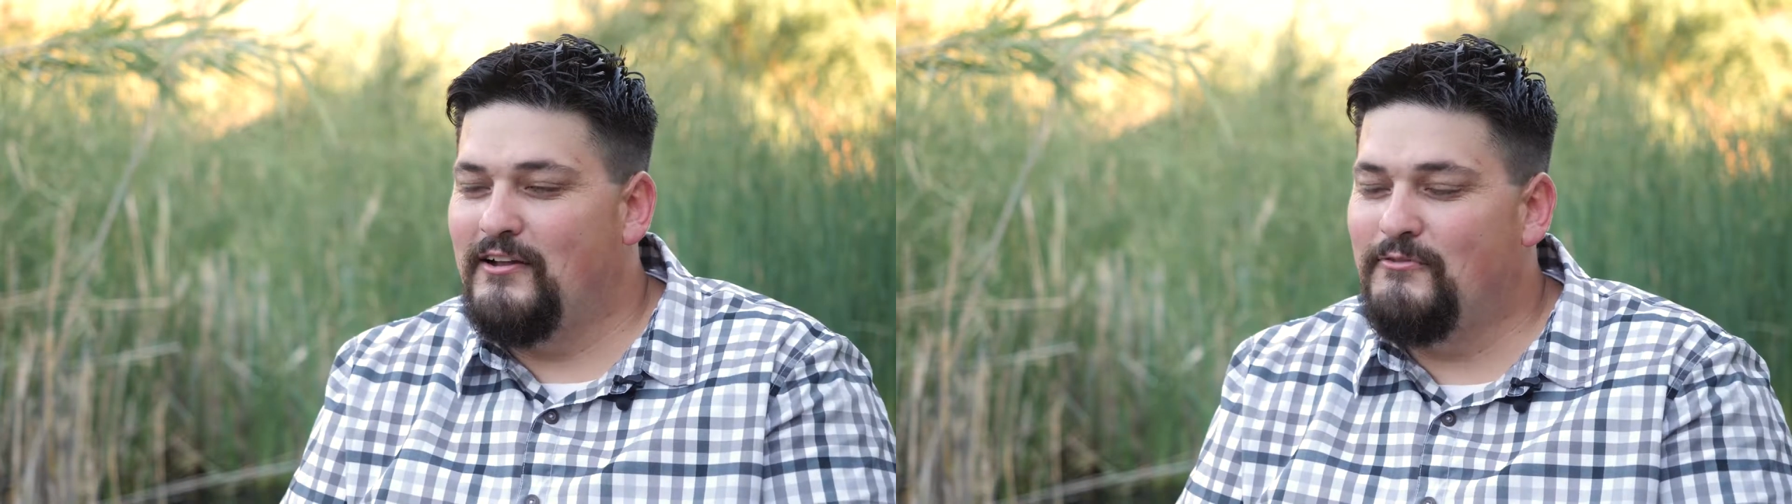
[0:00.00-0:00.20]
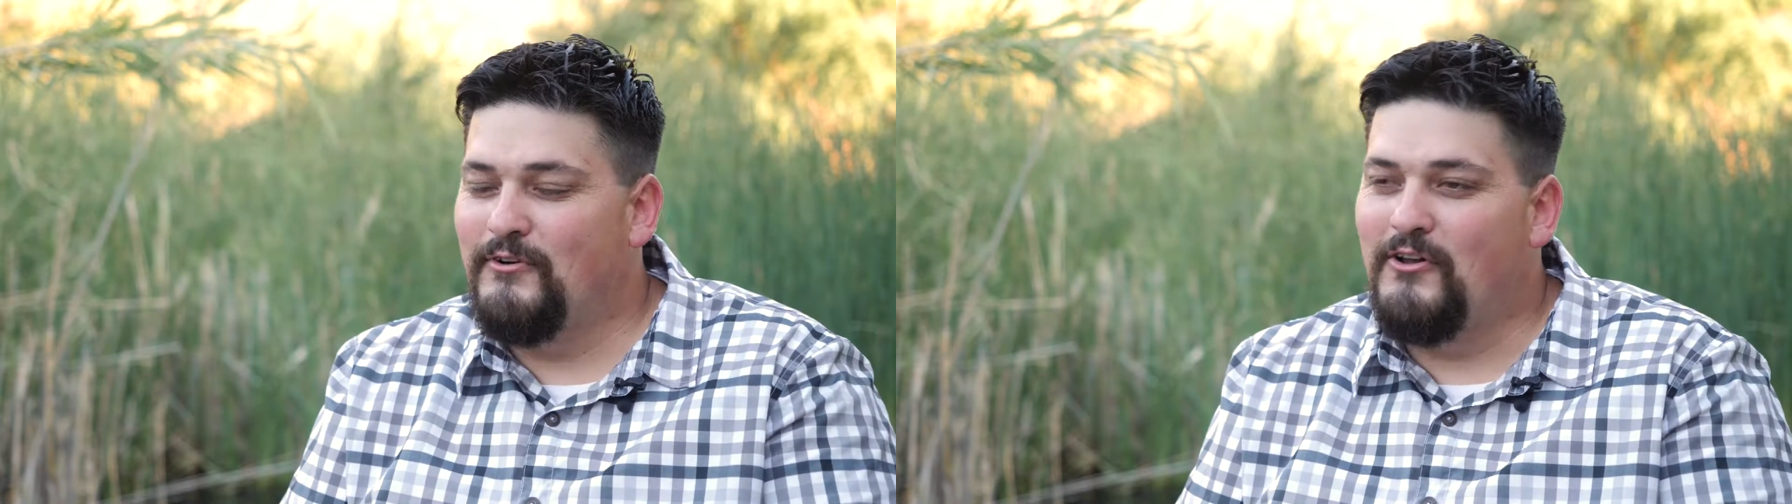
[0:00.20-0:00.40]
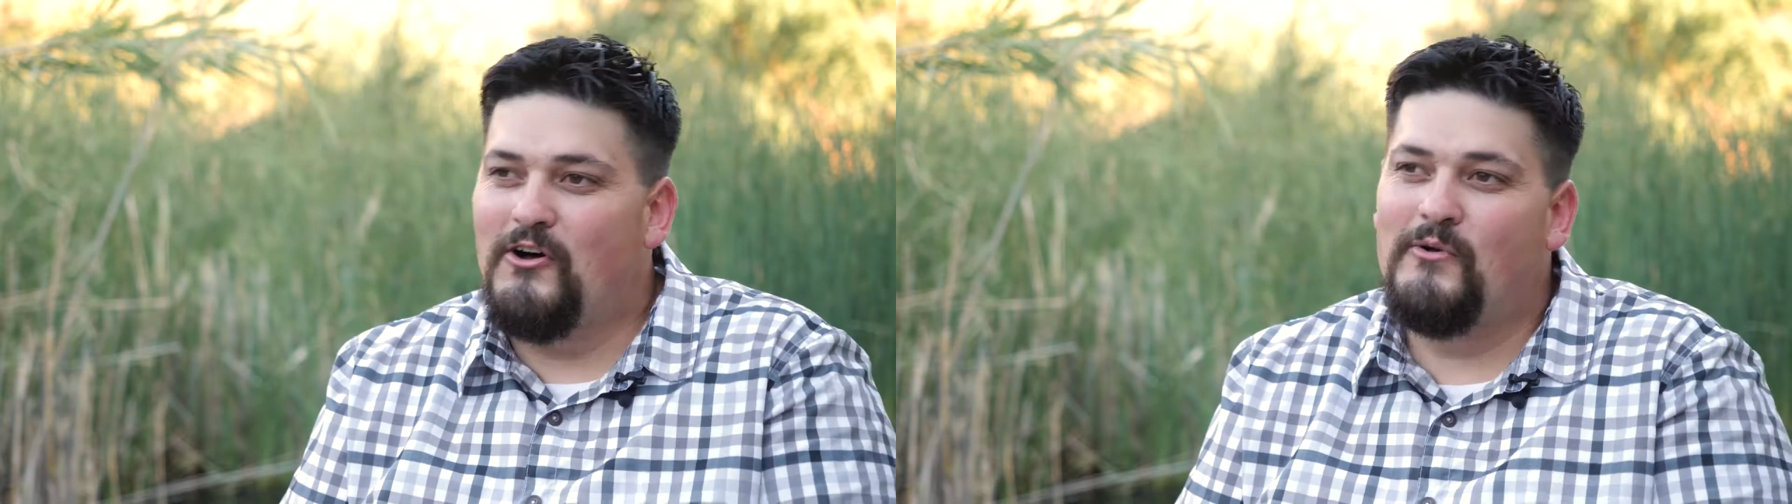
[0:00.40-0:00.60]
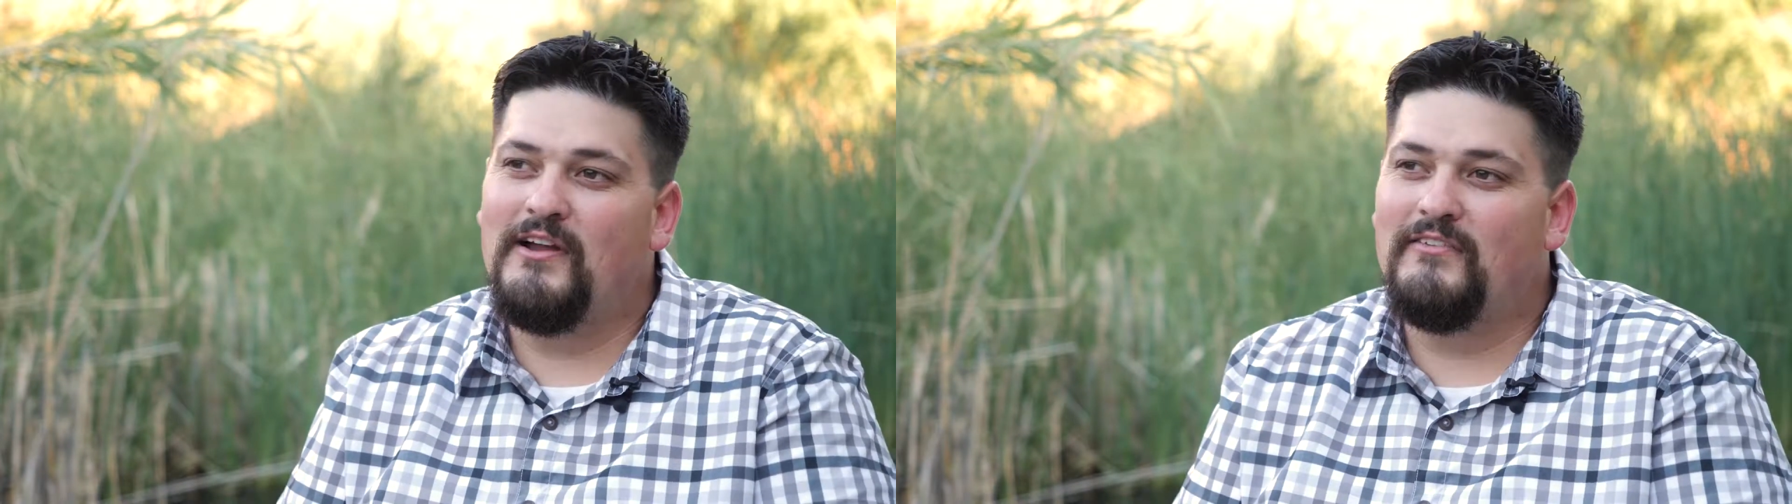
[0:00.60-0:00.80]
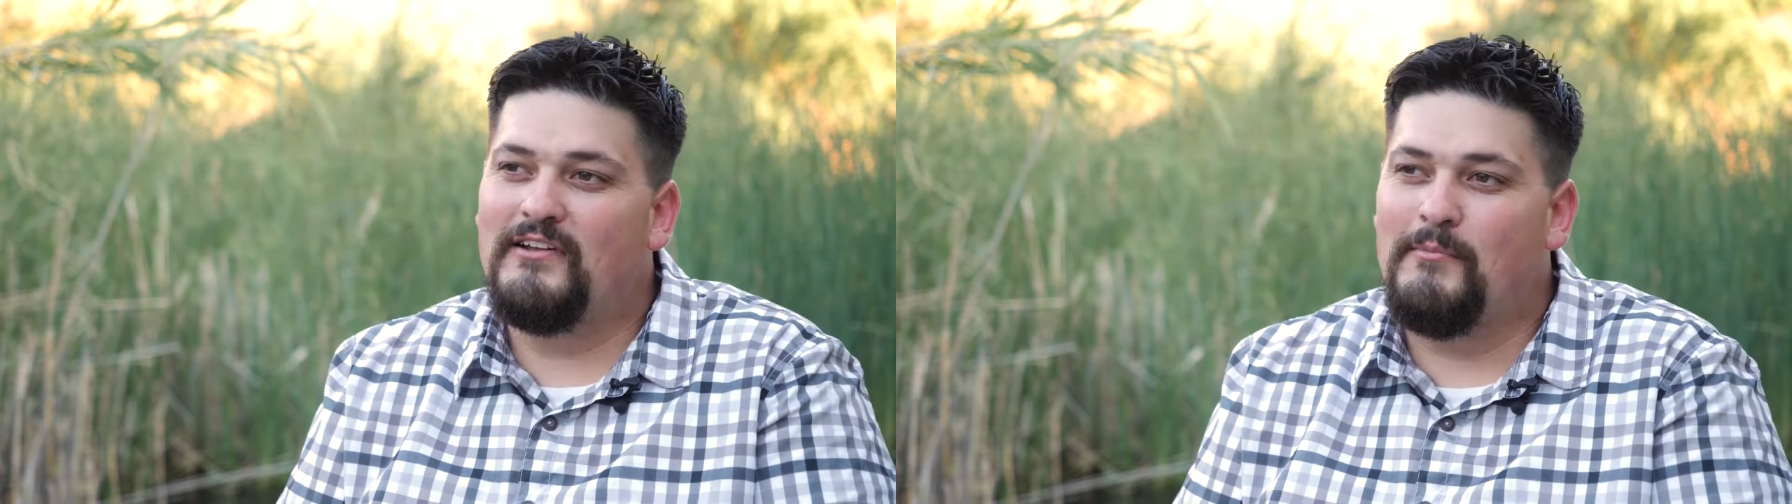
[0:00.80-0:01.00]
a different hallway
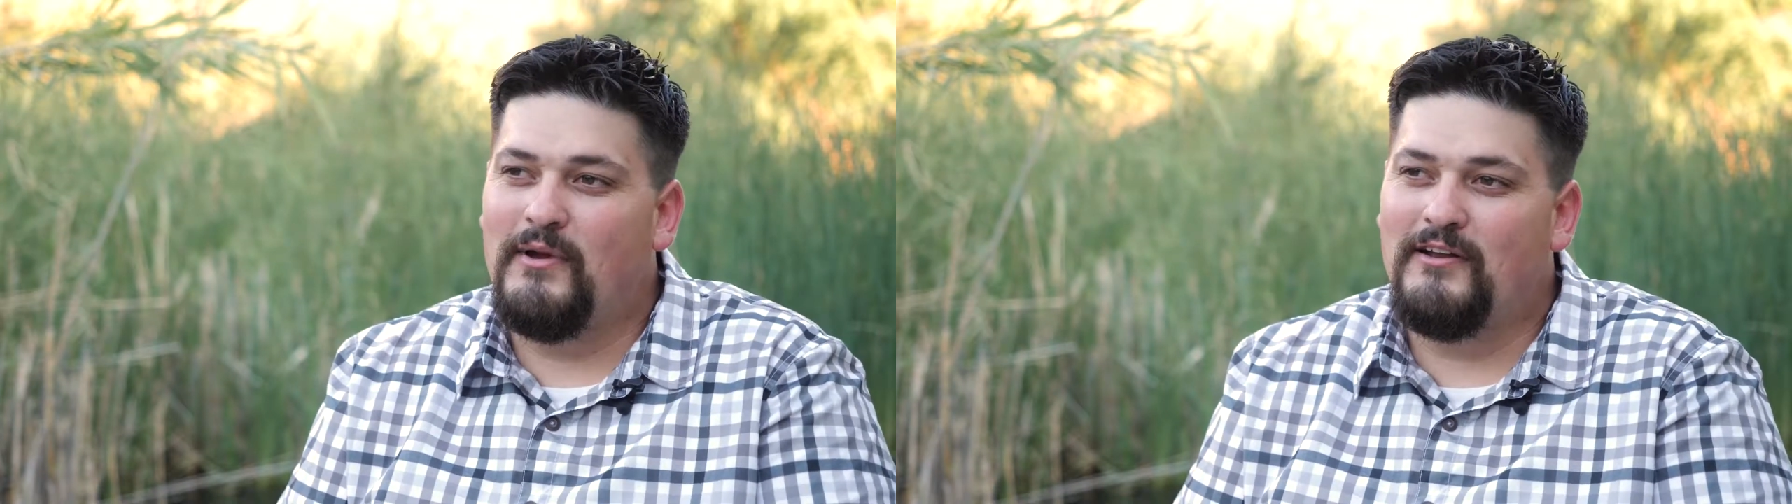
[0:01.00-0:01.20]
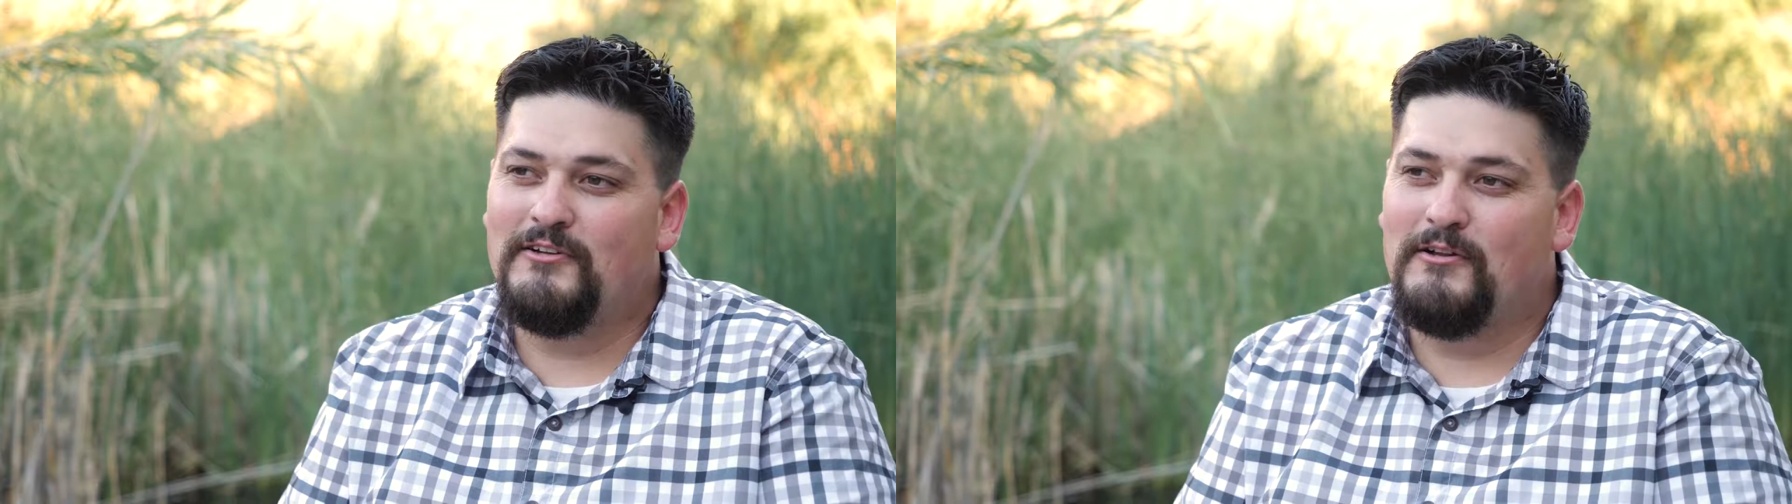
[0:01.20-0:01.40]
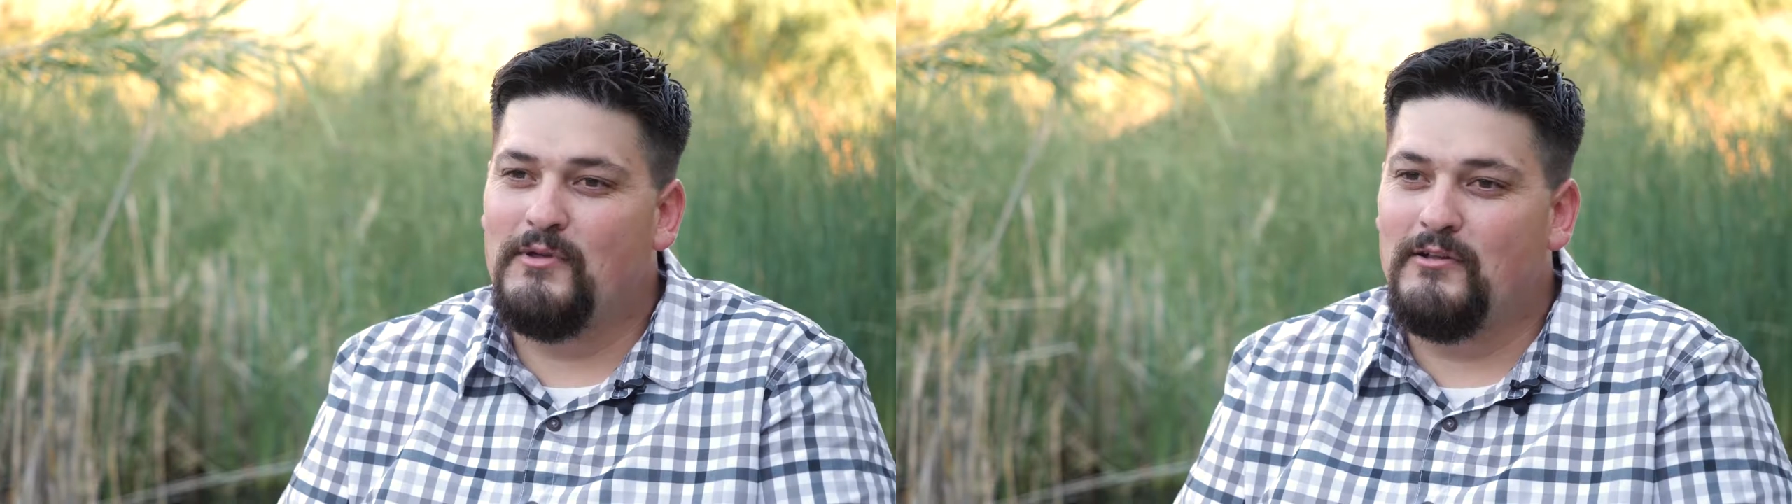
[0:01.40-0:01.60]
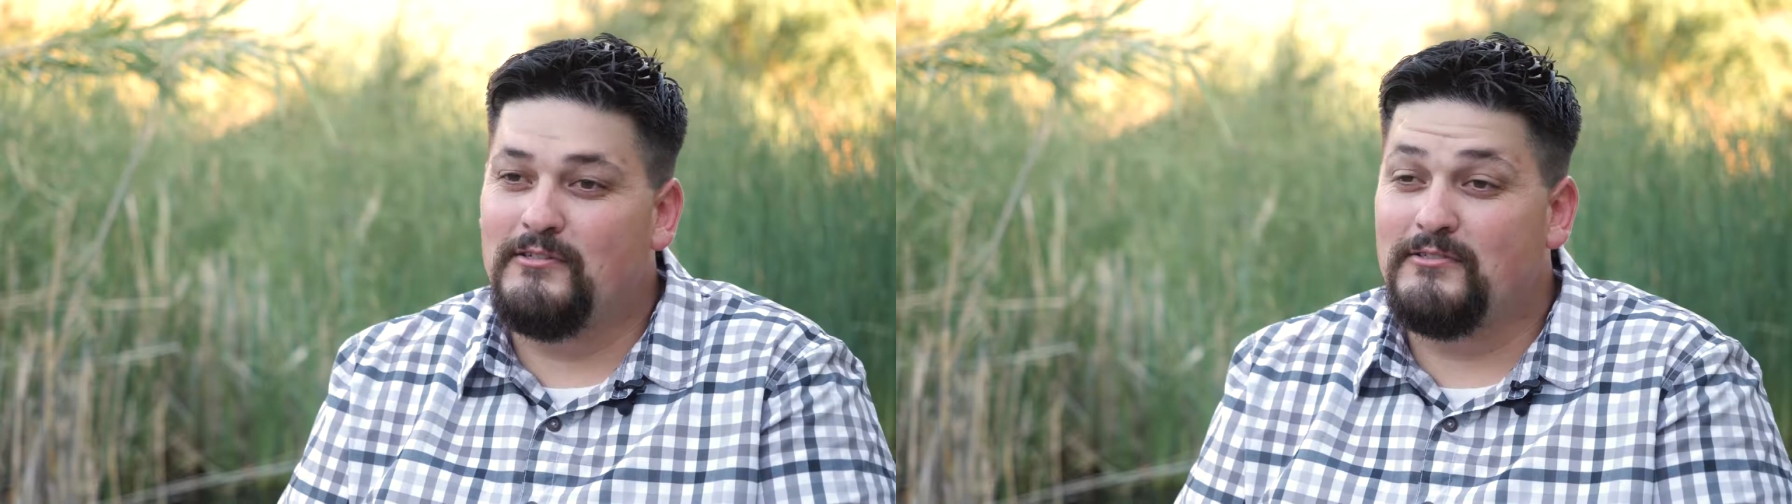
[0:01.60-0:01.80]
every time I enter the building,